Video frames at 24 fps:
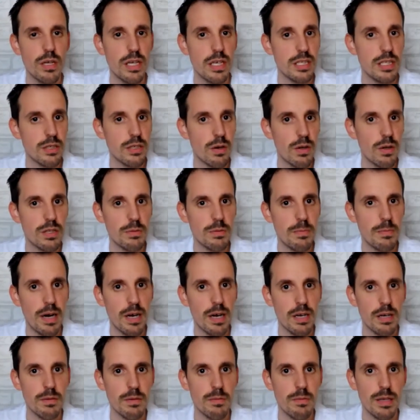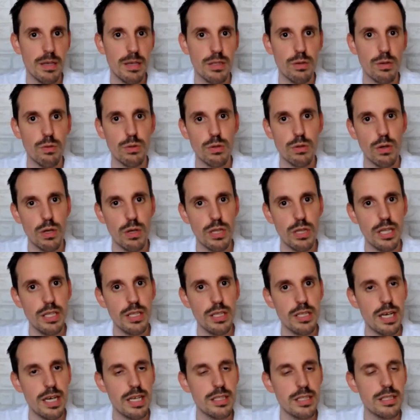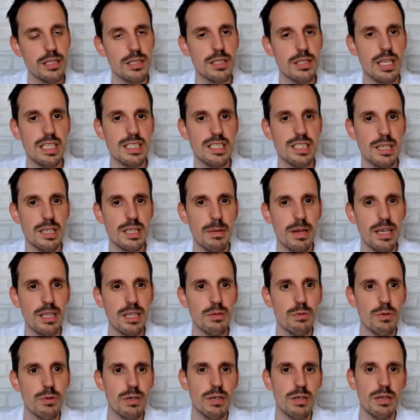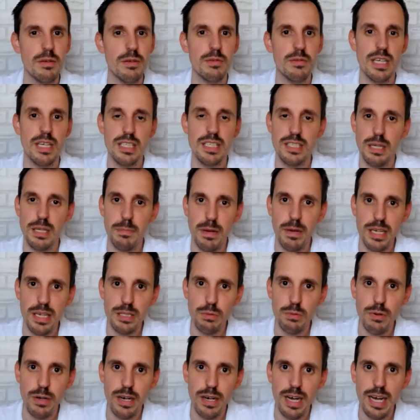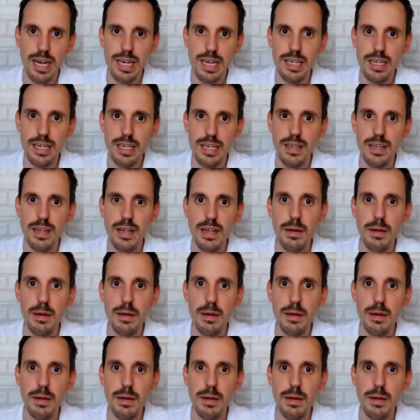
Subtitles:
called One Hood Kotlin. That's the place where I